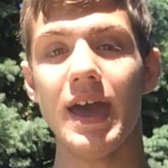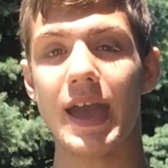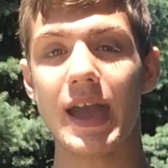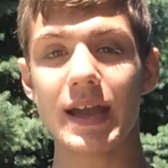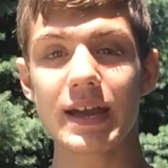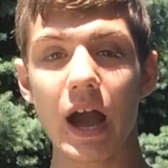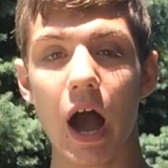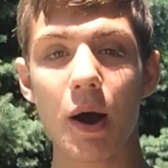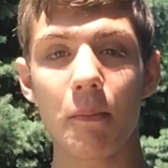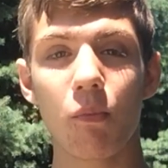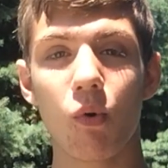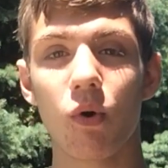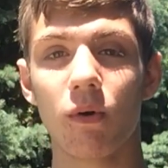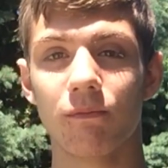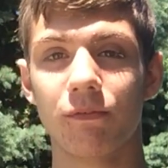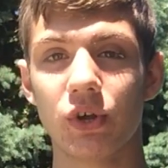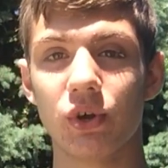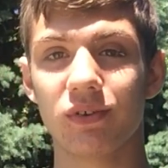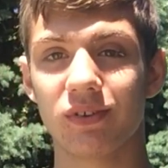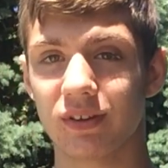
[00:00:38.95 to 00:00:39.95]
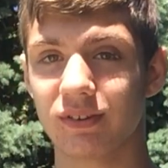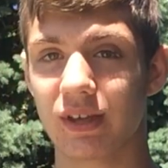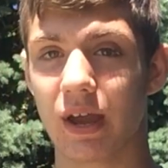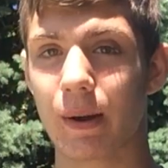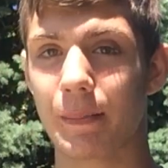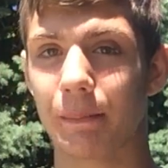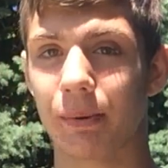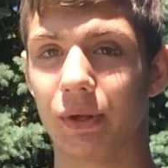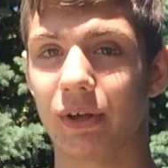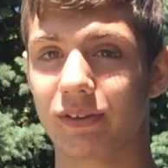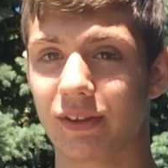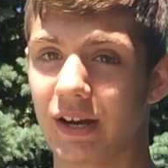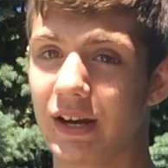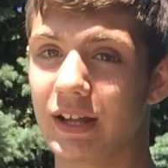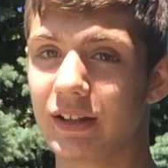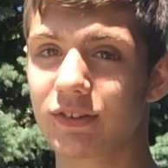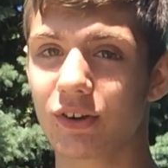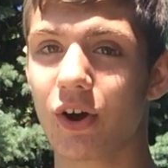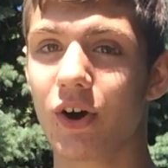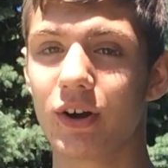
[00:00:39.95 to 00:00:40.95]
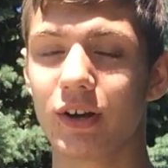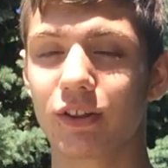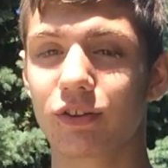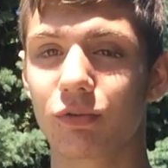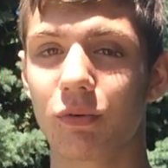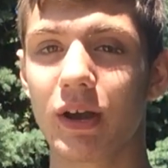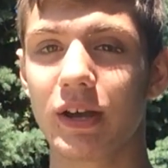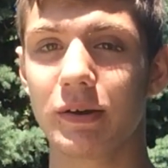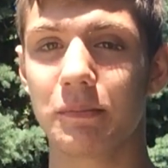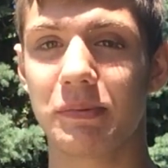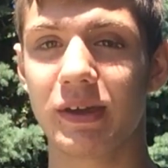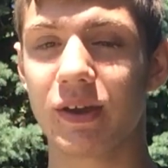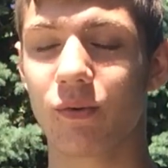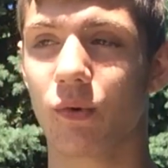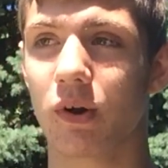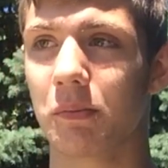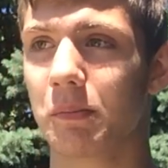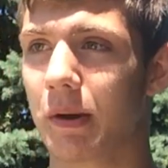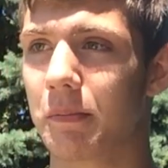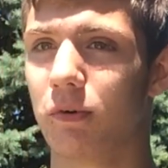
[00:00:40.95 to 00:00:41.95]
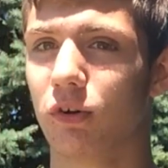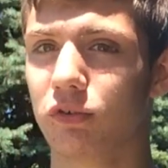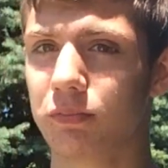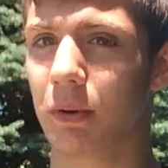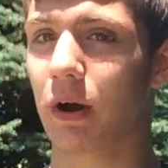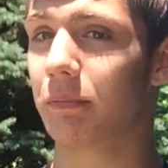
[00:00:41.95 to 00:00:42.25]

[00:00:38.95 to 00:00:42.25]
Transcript: It got more views than templates, and it's on its way to being one of my most